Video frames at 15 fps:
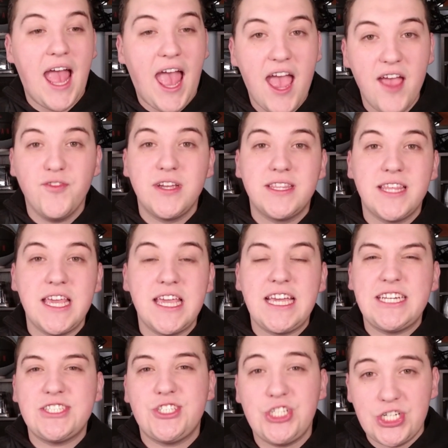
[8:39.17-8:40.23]
Everything
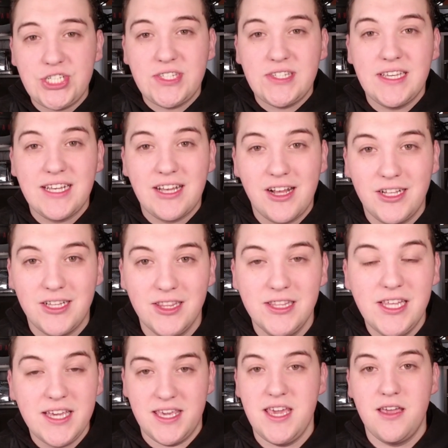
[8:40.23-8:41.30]
is just
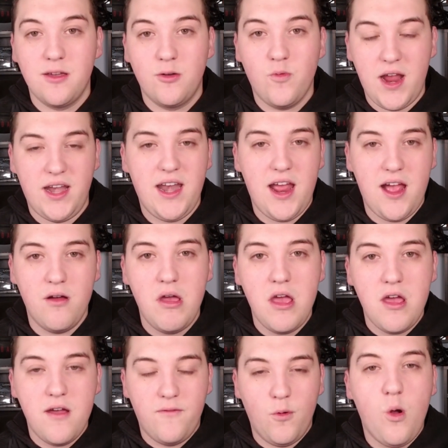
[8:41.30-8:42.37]
clicking right now
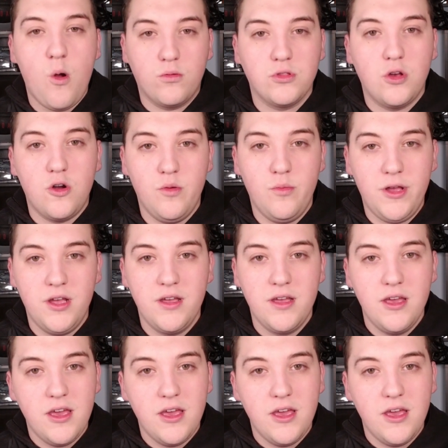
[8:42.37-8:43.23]
for Oklahoma.